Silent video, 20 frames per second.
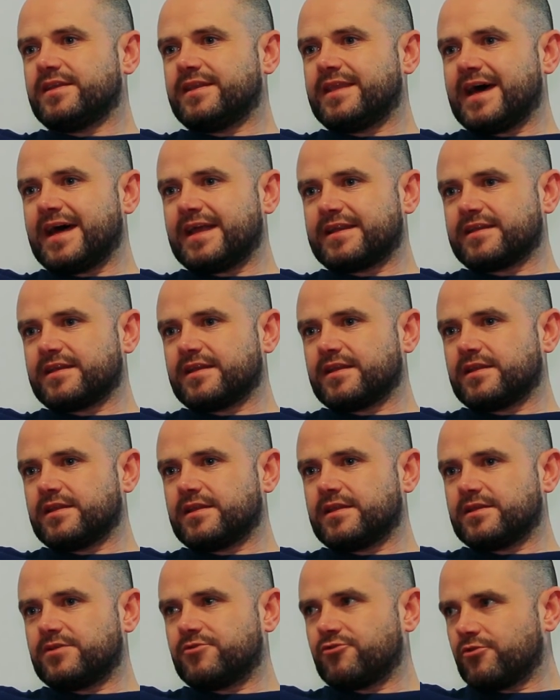that
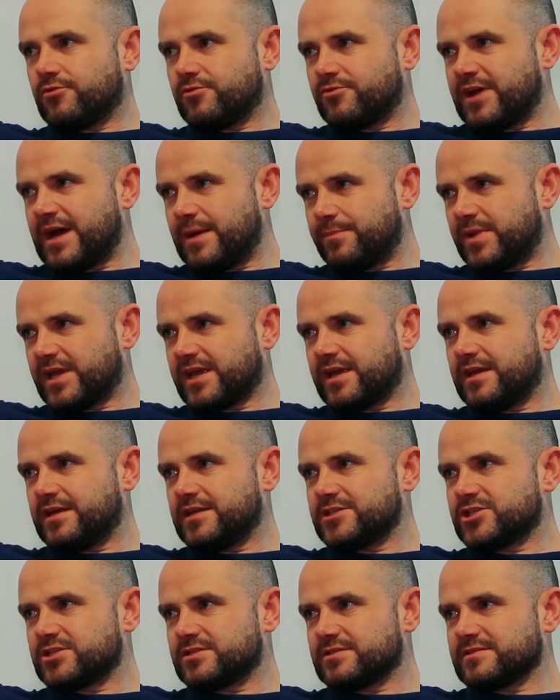the drone
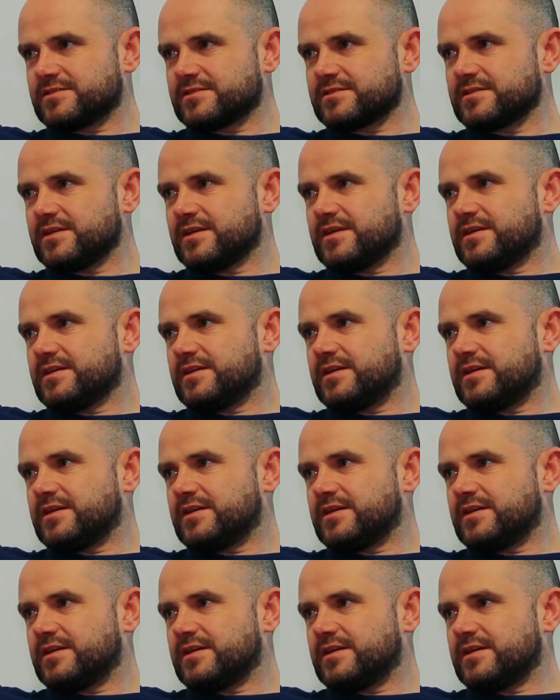applications,